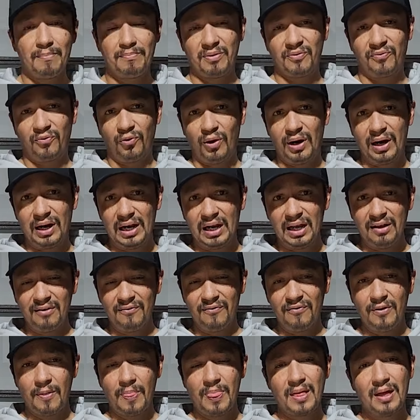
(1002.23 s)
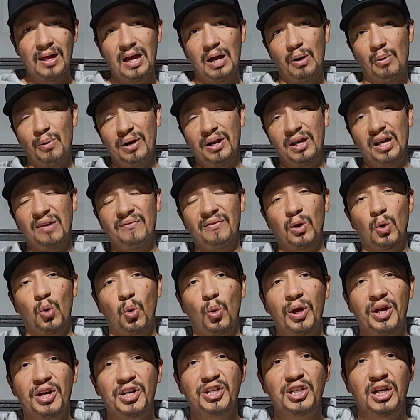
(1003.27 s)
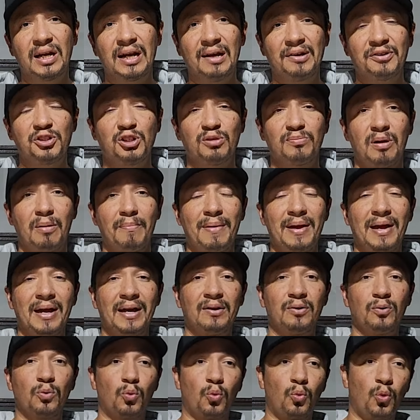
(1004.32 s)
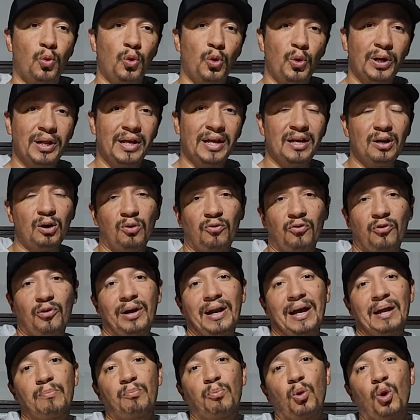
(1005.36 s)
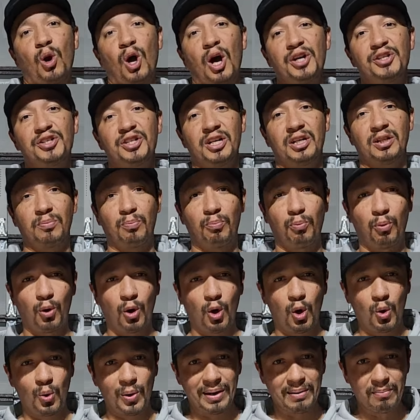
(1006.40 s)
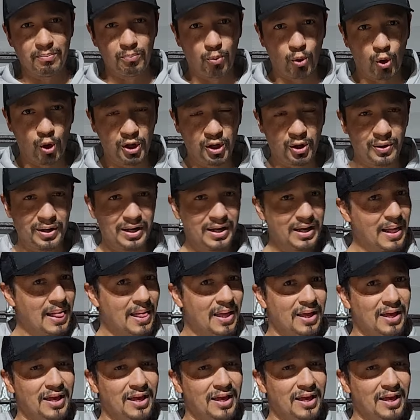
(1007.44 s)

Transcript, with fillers: Before I leave, I want to give a quick shout out to my man Rudy over at Project Pro Embroidery.